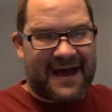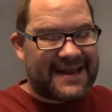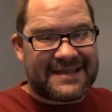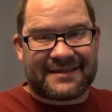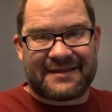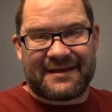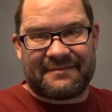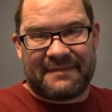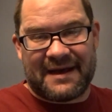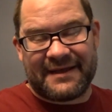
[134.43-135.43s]
I didn't
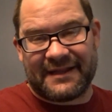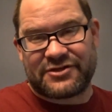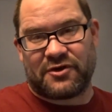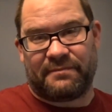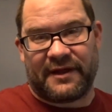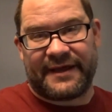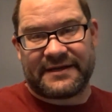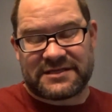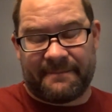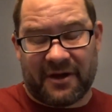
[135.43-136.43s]
think my electric
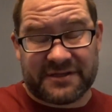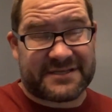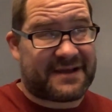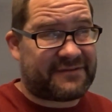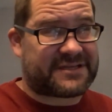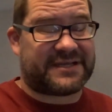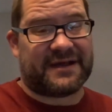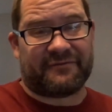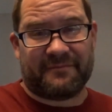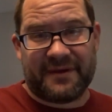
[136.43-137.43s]
blankets, I bought 17
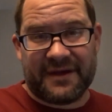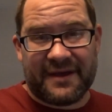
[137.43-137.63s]
of them,